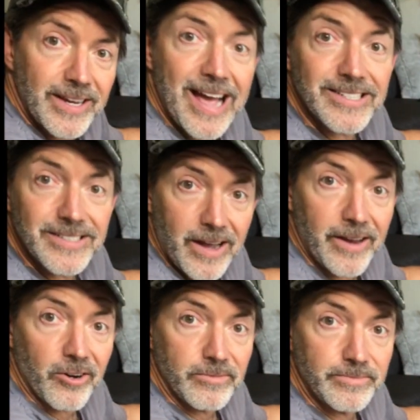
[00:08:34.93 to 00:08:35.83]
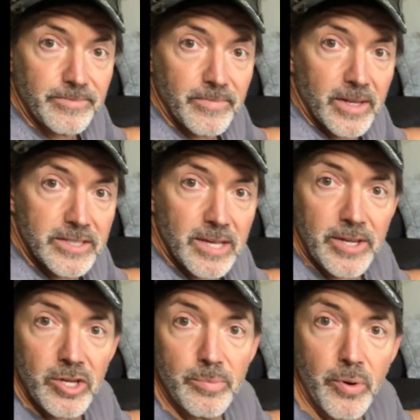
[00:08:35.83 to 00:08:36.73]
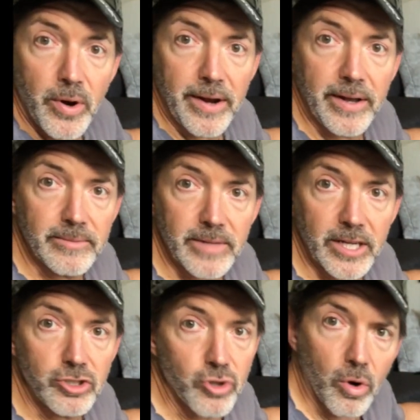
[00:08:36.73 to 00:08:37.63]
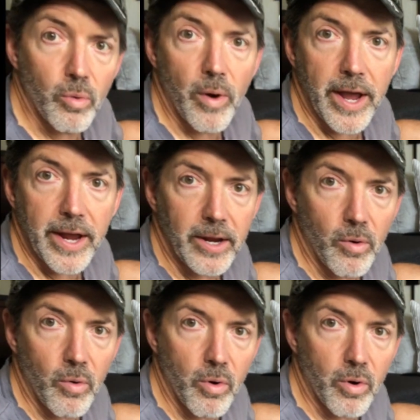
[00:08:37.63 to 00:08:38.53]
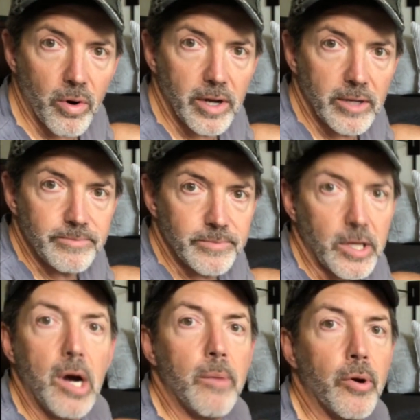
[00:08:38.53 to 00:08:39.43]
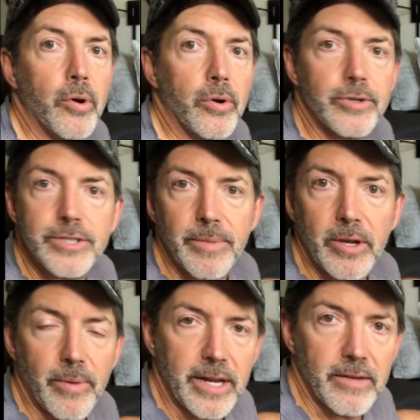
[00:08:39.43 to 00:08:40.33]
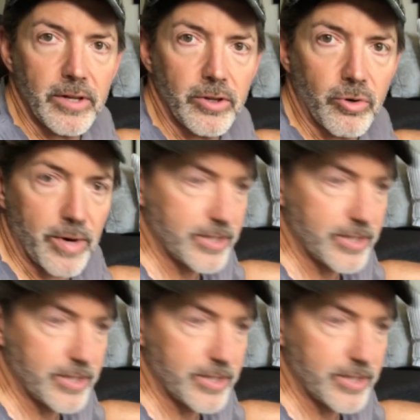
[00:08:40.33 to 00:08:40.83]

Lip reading: cast iron. Something you would put on like a doorway or a cupboard or something. You want to give it a little